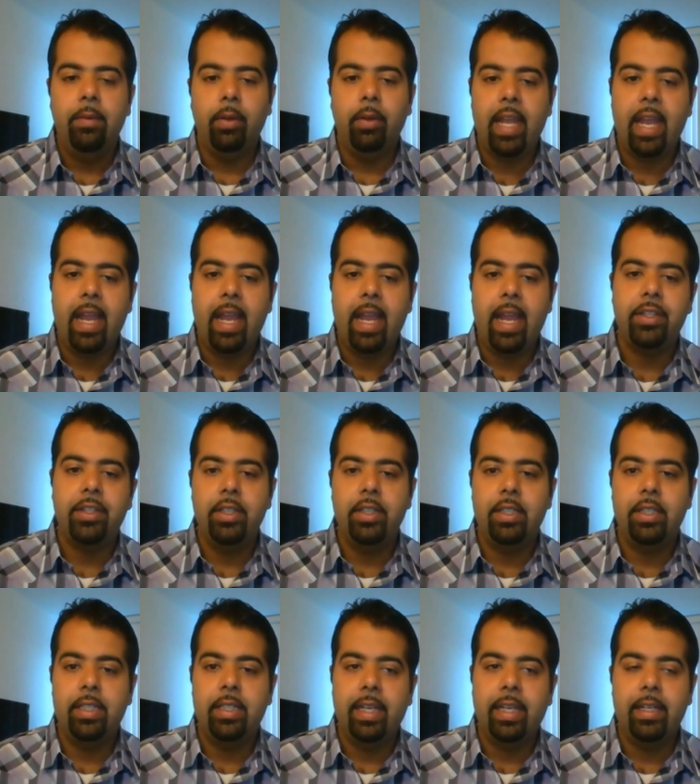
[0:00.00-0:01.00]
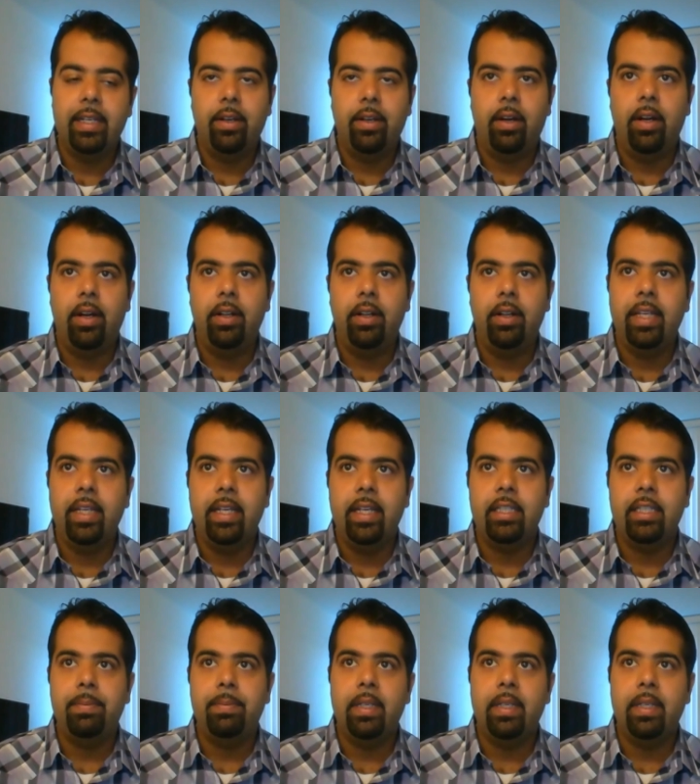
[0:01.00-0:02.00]
cache this data on the
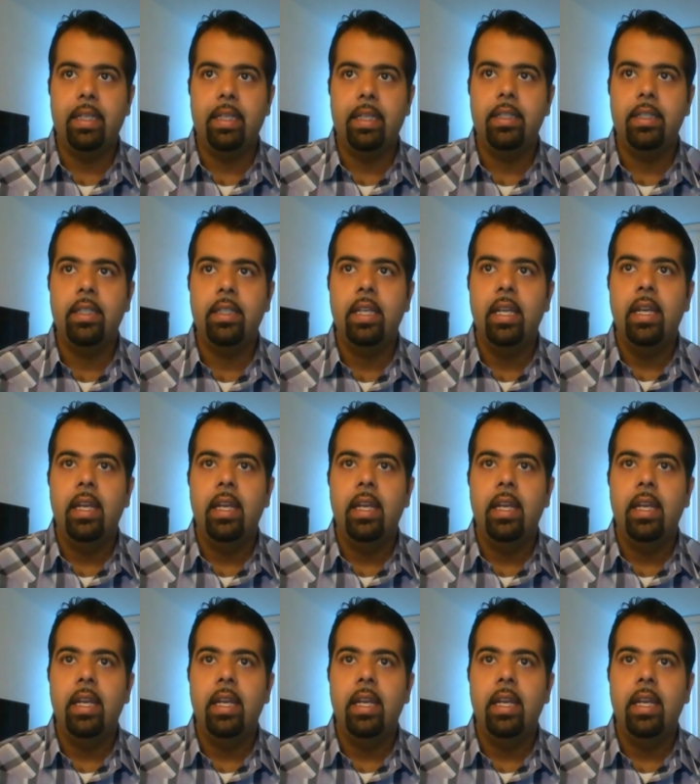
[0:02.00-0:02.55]
SPs